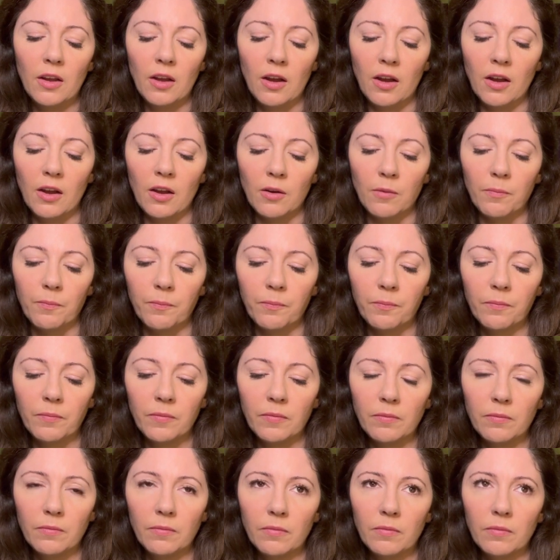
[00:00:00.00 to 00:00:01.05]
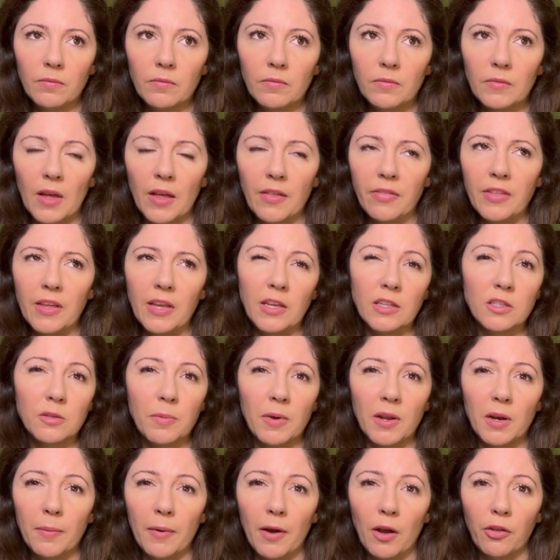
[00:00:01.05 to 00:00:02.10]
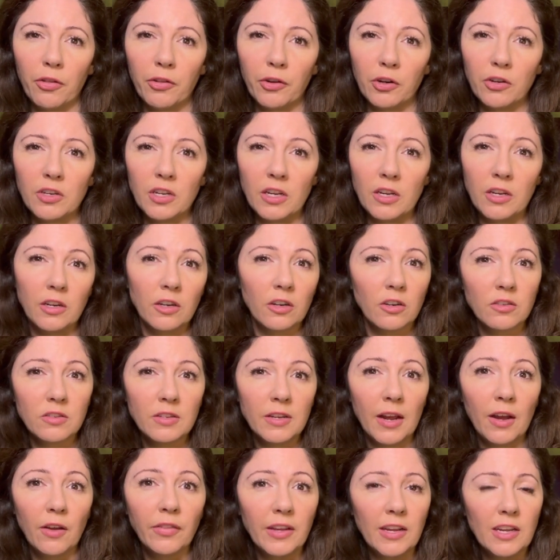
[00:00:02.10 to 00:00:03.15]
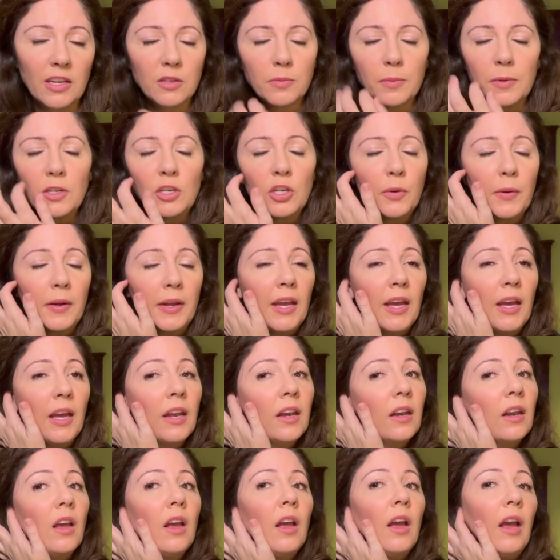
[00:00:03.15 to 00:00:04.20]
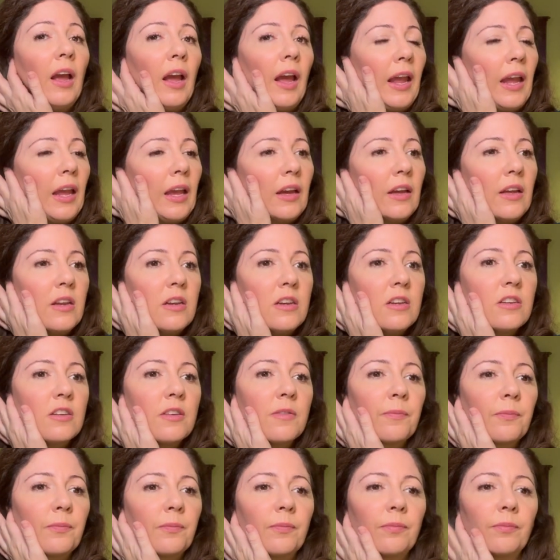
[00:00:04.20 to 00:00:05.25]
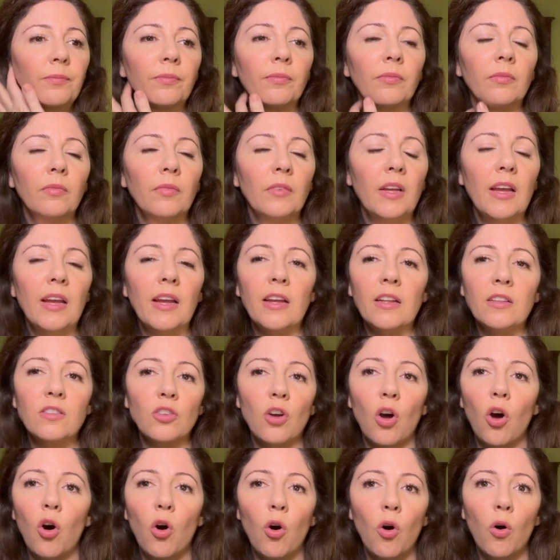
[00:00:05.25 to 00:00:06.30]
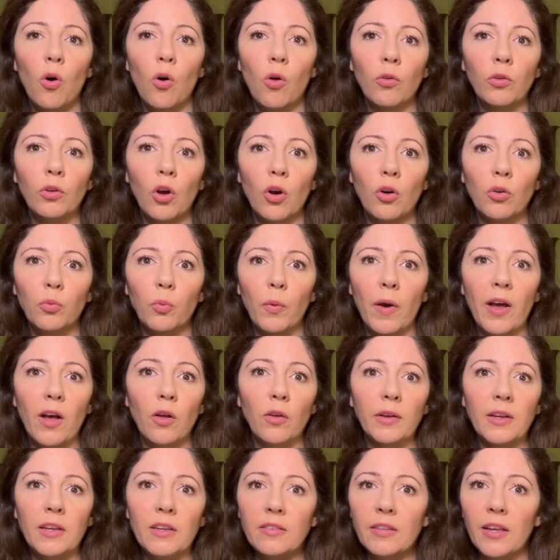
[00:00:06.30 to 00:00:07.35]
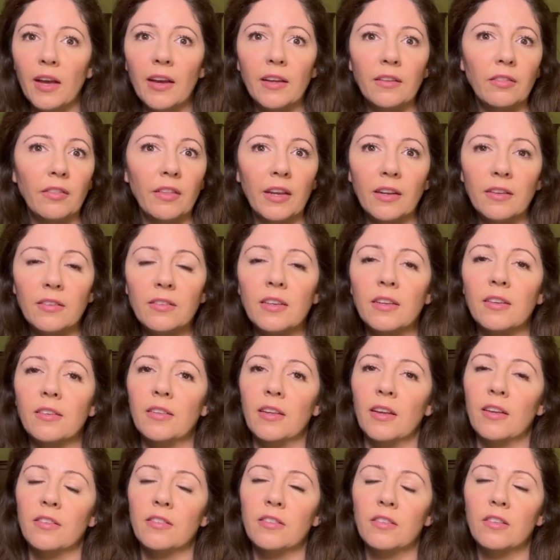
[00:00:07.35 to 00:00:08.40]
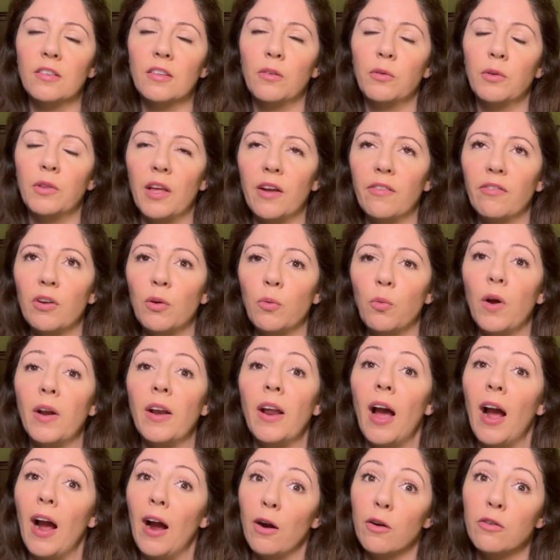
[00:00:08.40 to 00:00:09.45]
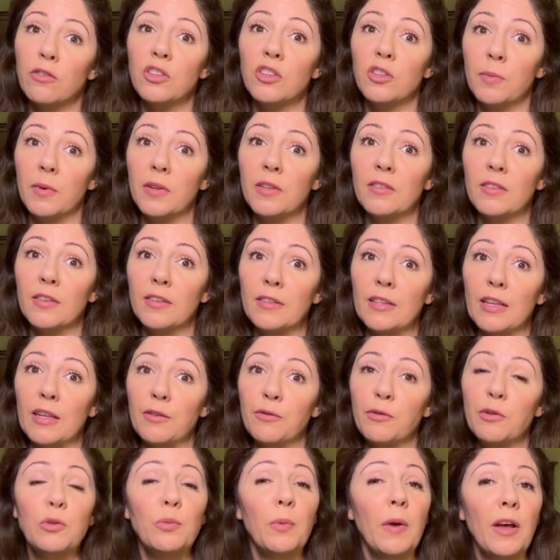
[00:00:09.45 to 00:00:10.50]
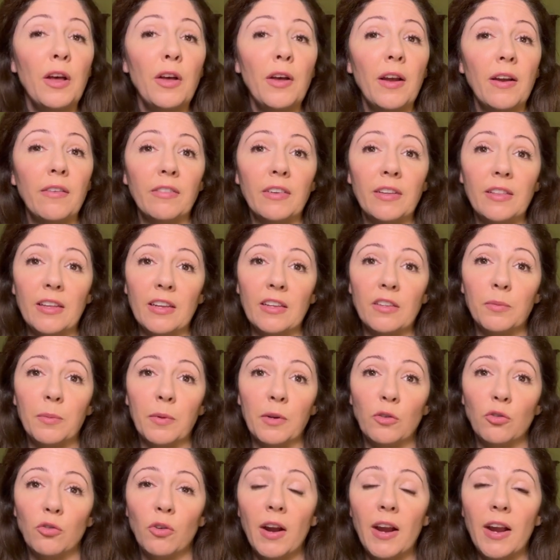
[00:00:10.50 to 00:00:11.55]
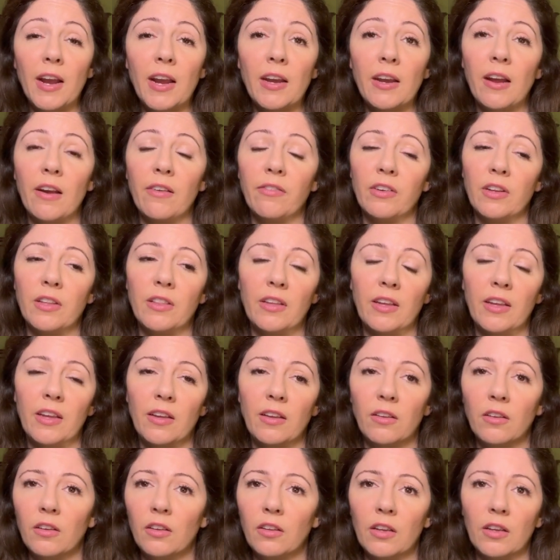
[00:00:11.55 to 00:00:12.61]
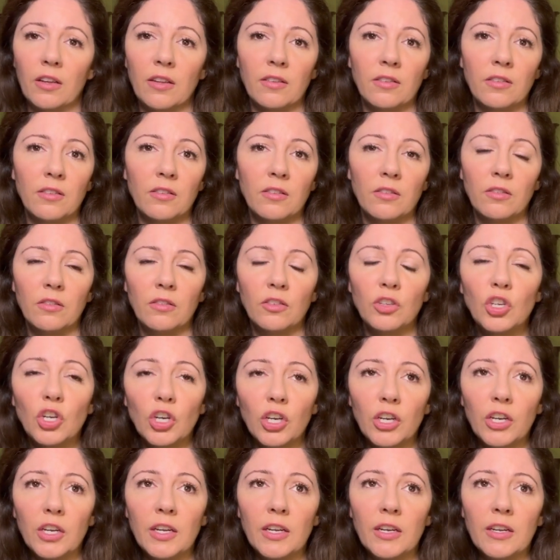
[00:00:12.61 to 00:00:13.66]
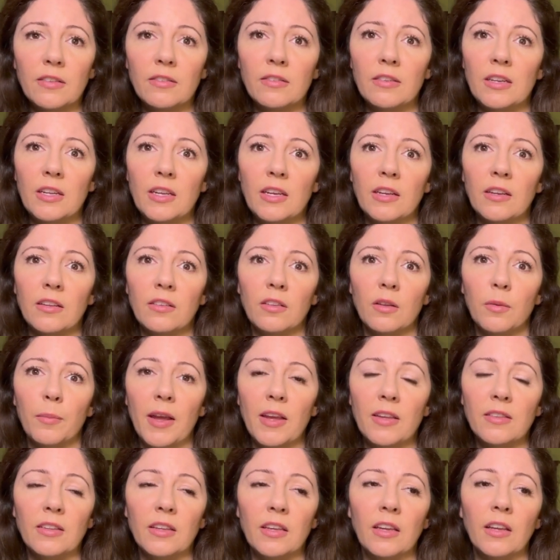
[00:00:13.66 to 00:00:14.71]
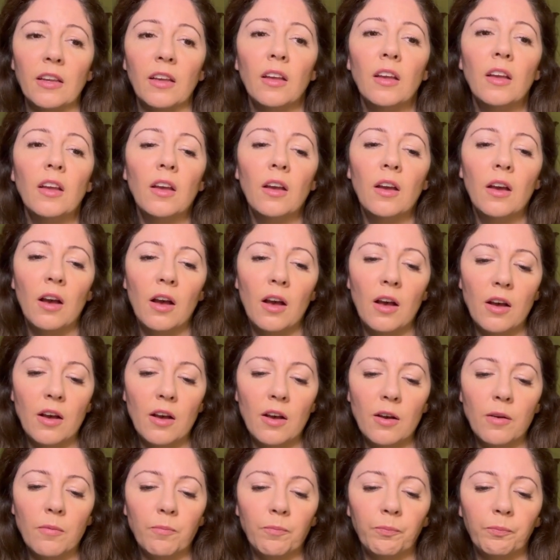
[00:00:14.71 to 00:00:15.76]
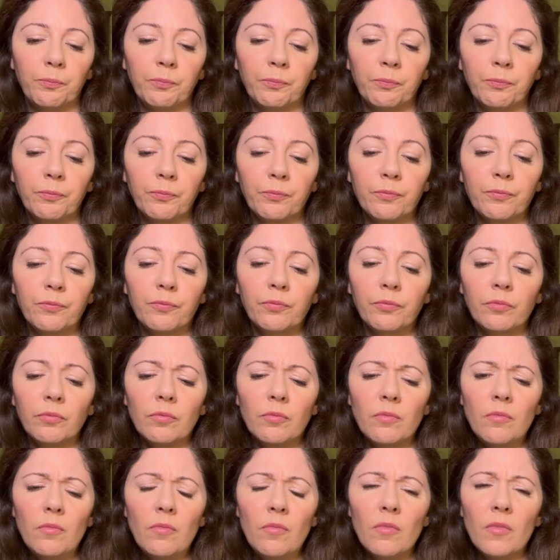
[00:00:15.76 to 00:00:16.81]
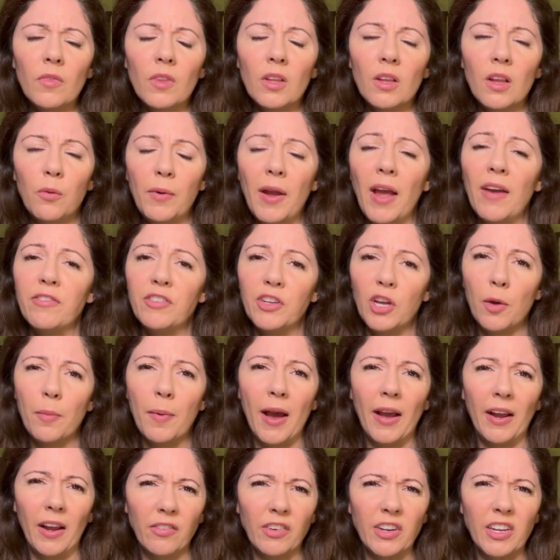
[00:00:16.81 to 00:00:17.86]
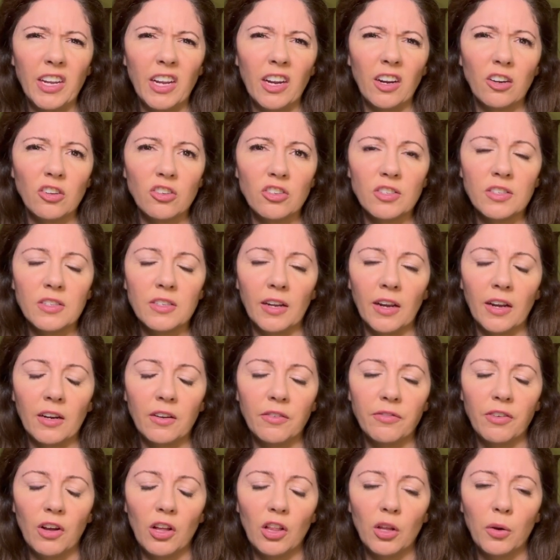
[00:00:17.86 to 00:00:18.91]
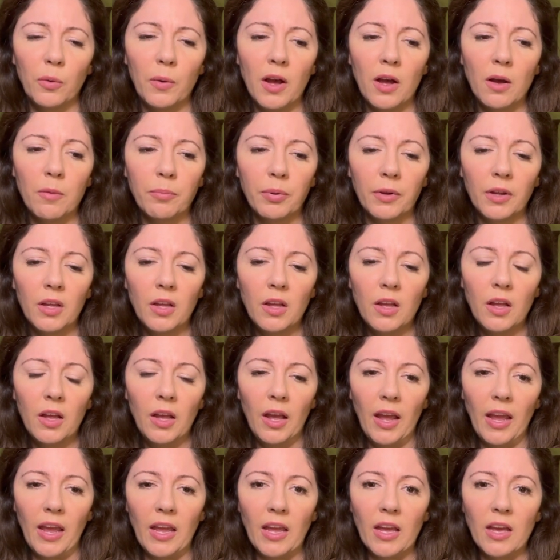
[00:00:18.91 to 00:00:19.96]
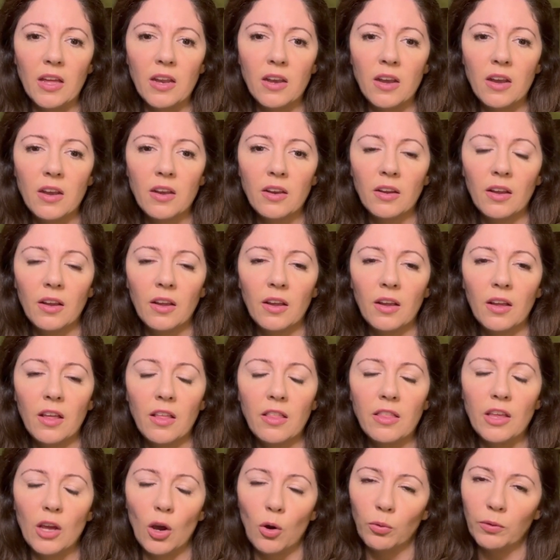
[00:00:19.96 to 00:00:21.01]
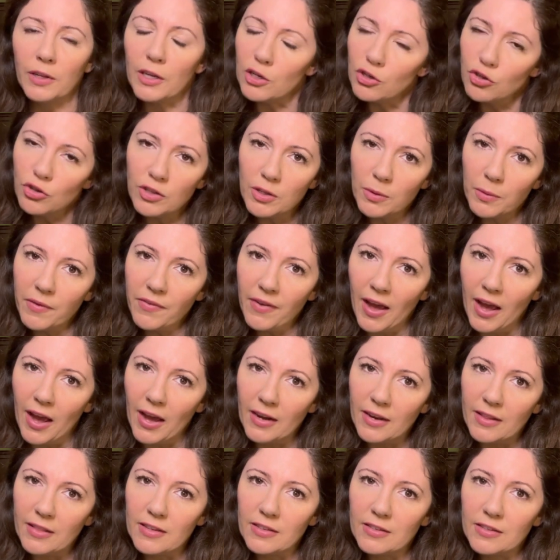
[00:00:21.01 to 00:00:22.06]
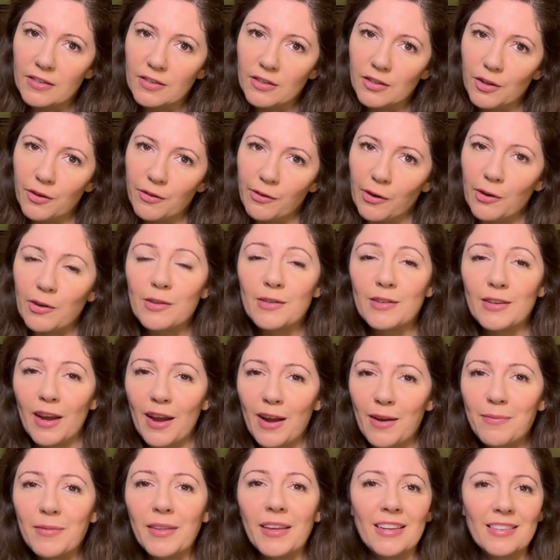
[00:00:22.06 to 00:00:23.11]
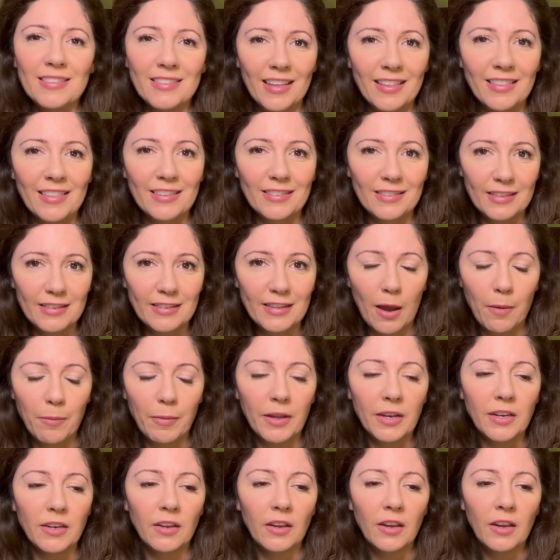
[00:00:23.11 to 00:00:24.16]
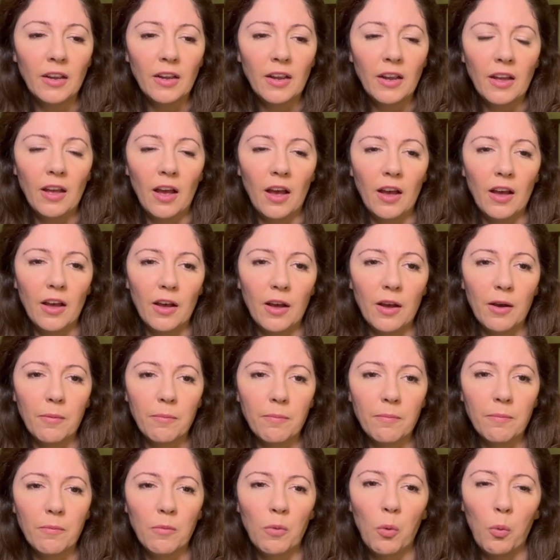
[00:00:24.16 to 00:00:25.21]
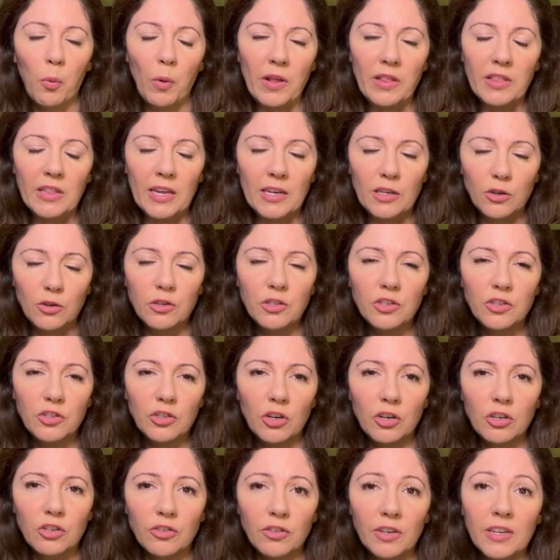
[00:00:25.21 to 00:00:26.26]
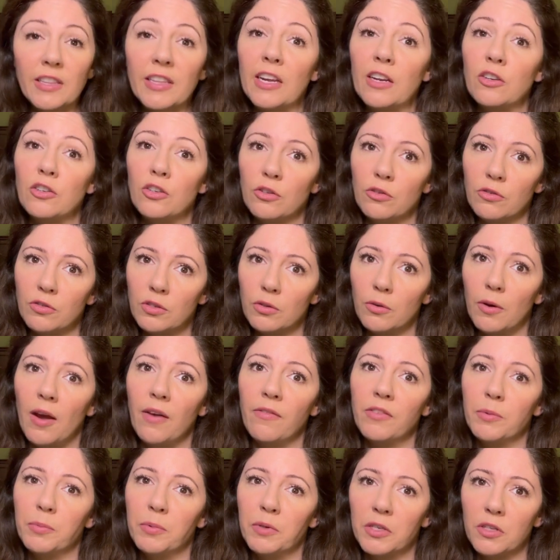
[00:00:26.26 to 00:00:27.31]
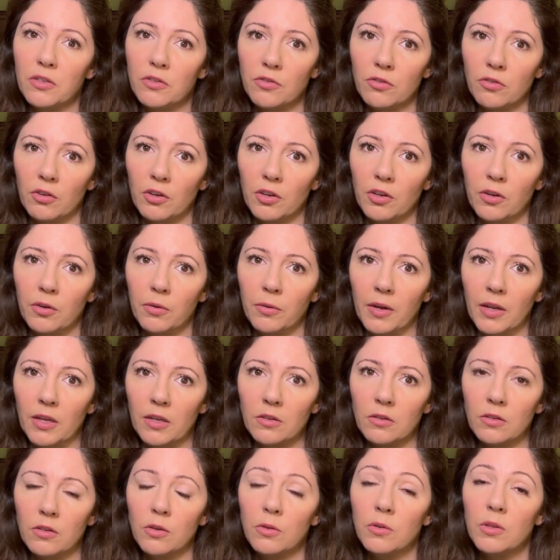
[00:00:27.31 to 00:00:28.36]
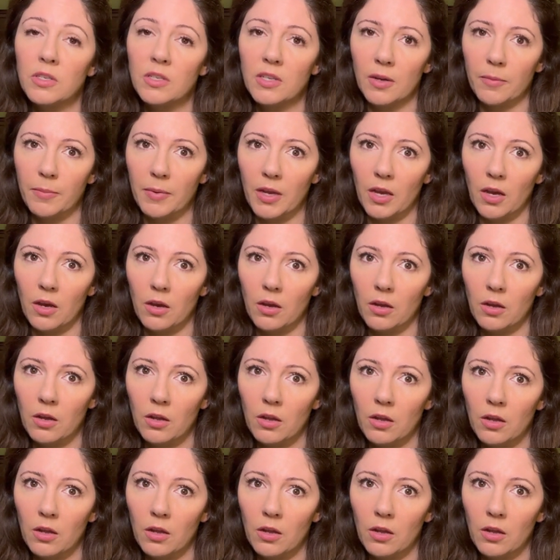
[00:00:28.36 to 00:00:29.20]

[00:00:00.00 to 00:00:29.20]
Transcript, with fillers: um, I think it's been about 13 years now that he's been doing it. And it's all gone well. He's had like success with everyone. Ours has been successful as well. Everything has been great. Everything is good. His knee is amazing. Um, we have to go back every year just to kind of follow up. And the only issue that we've had, and this is the first time that he said this has happened, um, when they do the surgery, they do still have to put a screw into the tibia